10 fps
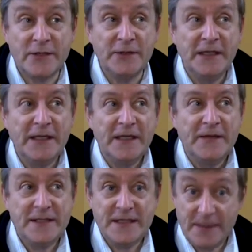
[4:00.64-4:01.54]
So
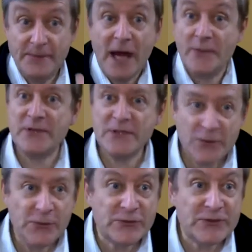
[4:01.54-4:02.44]
this is a Barnabas in
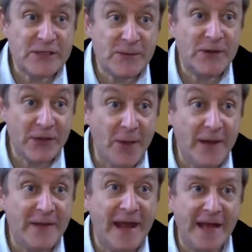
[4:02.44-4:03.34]
Schools. It's worth
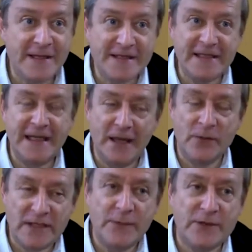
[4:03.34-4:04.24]
going there to see
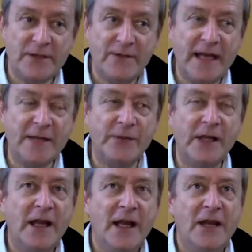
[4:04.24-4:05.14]
what's
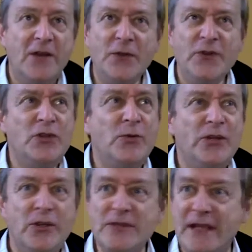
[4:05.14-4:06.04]
available. Not that you
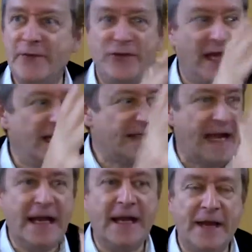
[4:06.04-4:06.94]
will use everything
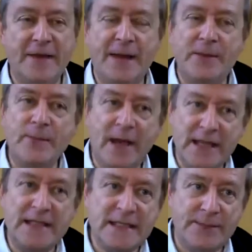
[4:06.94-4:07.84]
exactly like that, but it might
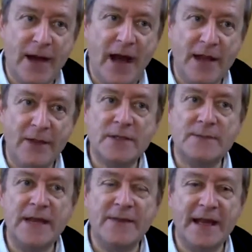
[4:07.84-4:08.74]
inspire you to
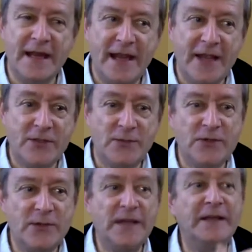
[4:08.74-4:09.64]
make that connection
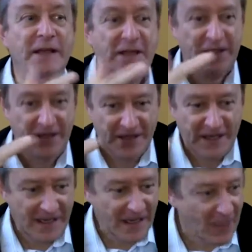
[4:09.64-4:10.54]
between
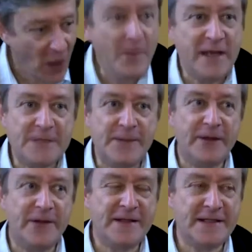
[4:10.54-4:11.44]
a common
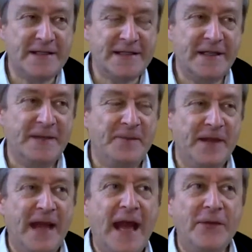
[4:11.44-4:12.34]
experience
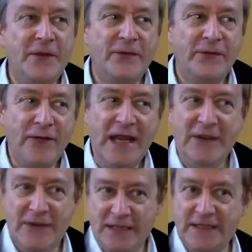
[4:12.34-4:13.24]
and the
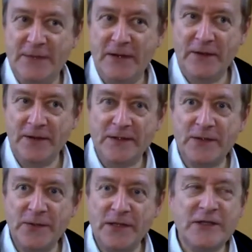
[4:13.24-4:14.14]
faith
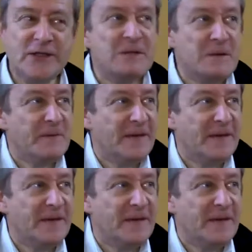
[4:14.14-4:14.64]
experience, which